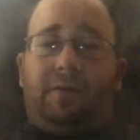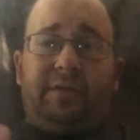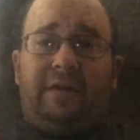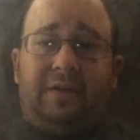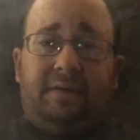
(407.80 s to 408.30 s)

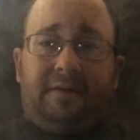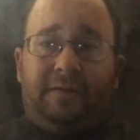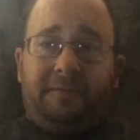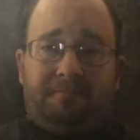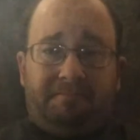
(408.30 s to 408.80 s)
only other
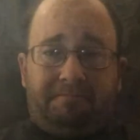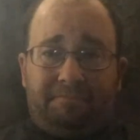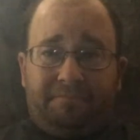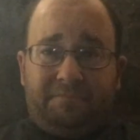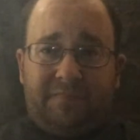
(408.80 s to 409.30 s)

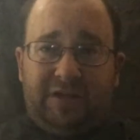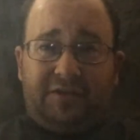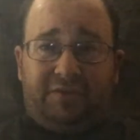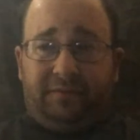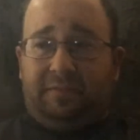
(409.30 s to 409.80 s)

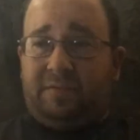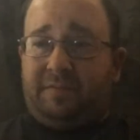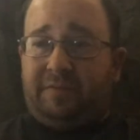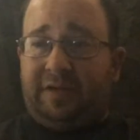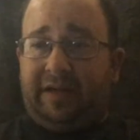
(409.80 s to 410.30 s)
issue,
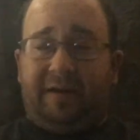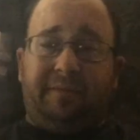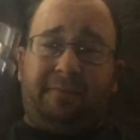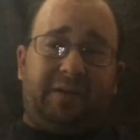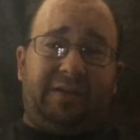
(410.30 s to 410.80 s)
and I don't
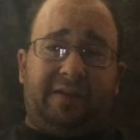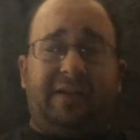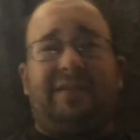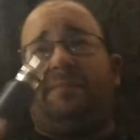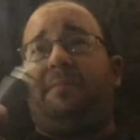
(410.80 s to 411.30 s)
even really think
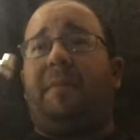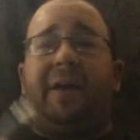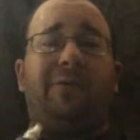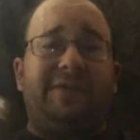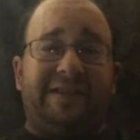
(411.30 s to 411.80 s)
it's
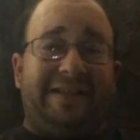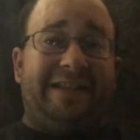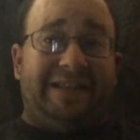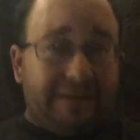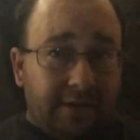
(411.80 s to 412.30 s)
my
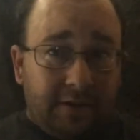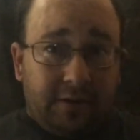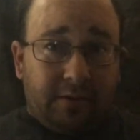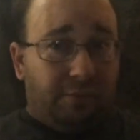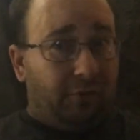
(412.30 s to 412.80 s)
OCD
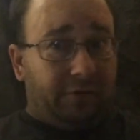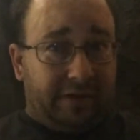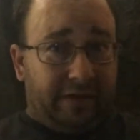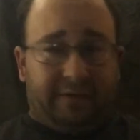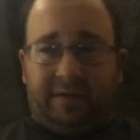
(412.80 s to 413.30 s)
more than
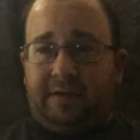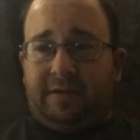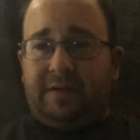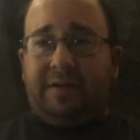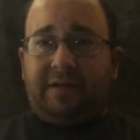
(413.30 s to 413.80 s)
anything,
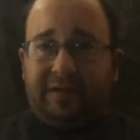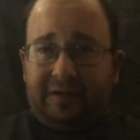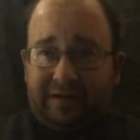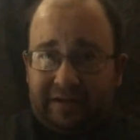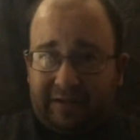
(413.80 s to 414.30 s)

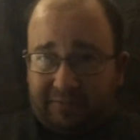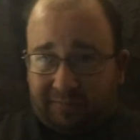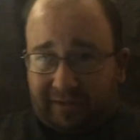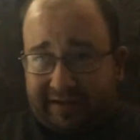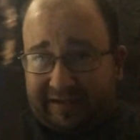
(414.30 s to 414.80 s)
is
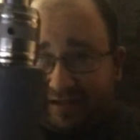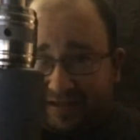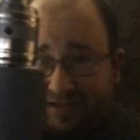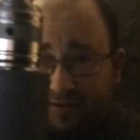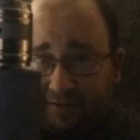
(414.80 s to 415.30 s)
right
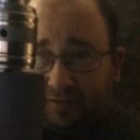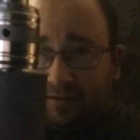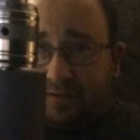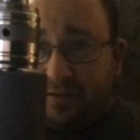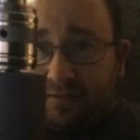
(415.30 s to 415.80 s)
here.
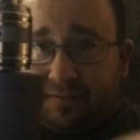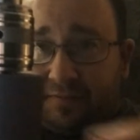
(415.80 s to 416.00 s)
I don't know